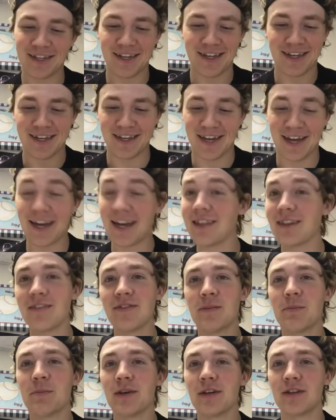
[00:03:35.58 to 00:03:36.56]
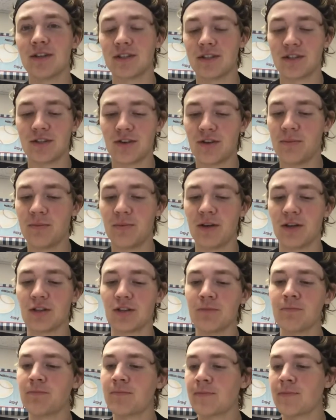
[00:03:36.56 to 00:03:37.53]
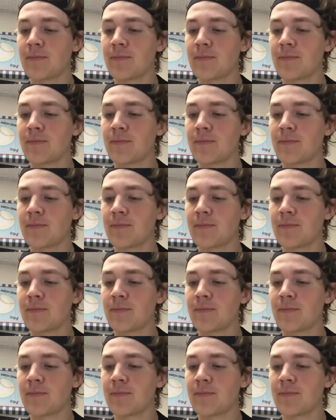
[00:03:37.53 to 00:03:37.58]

and I love the pitch. It's a great pitch.